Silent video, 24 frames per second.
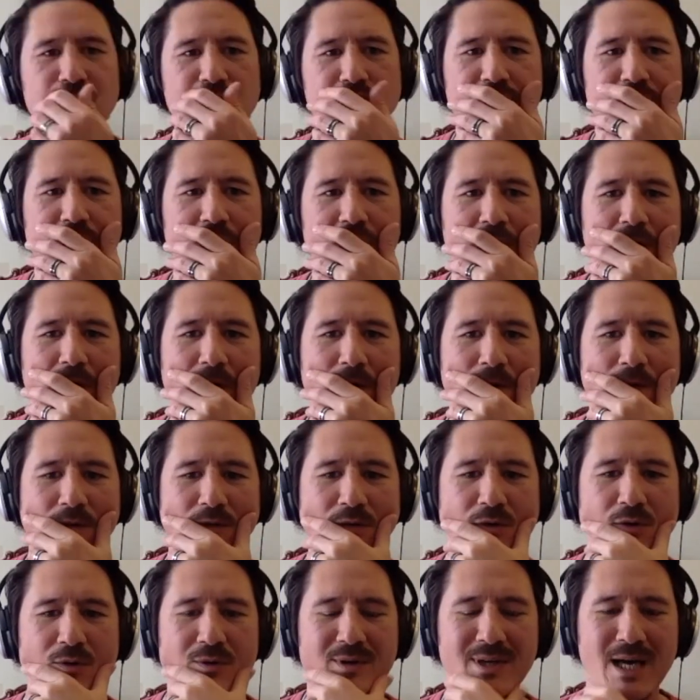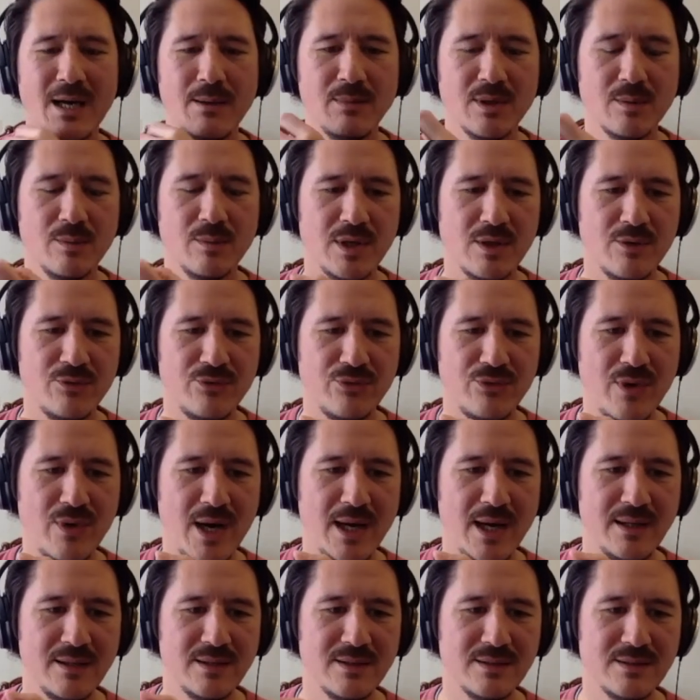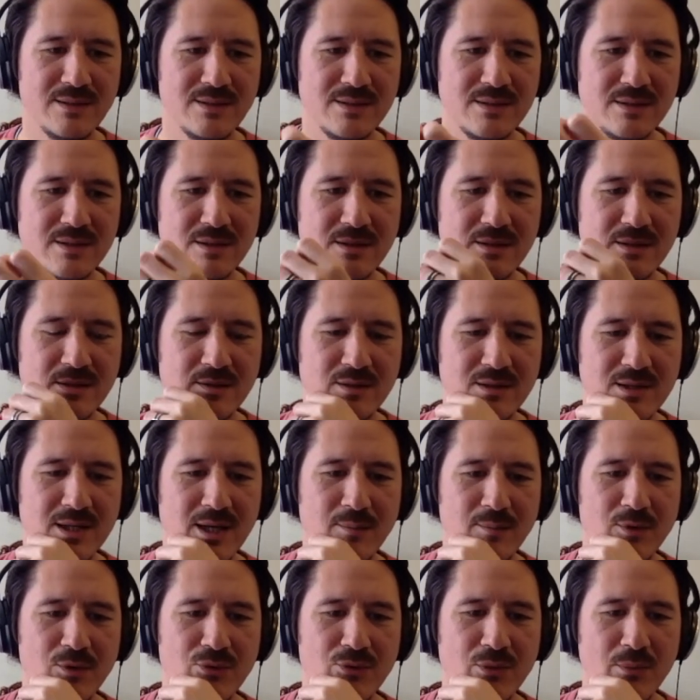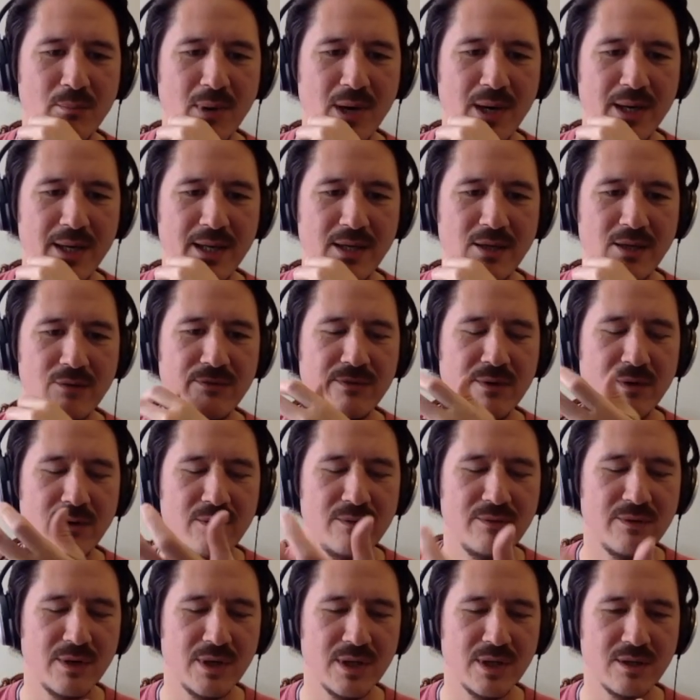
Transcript: you're you're gambling with your friends. You're gambling for money. You're very very